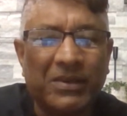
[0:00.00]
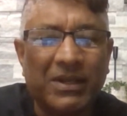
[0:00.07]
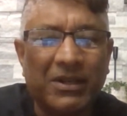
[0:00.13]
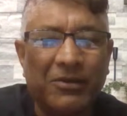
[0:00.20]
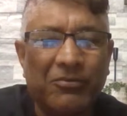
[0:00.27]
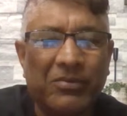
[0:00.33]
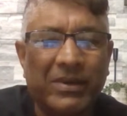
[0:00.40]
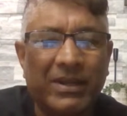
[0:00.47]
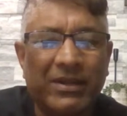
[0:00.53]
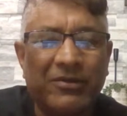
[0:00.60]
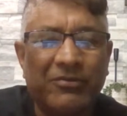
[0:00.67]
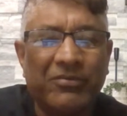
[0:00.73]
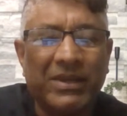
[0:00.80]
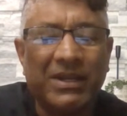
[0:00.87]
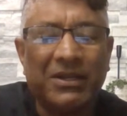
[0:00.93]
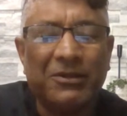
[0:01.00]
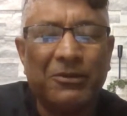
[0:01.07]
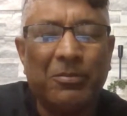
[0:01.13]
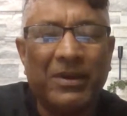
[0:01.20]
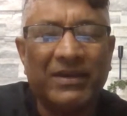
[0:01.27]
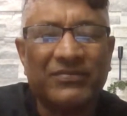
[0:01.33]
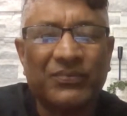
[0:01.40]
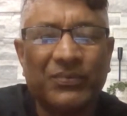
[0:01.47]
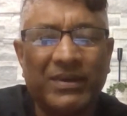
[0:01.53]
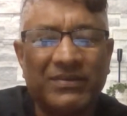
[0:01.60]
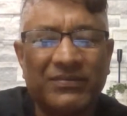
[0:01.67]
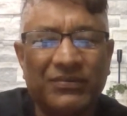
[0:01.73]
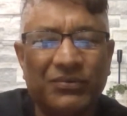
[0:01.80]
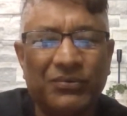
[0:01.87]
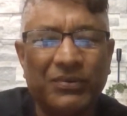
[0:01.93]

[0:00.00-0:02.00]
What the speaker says: it live is really, really,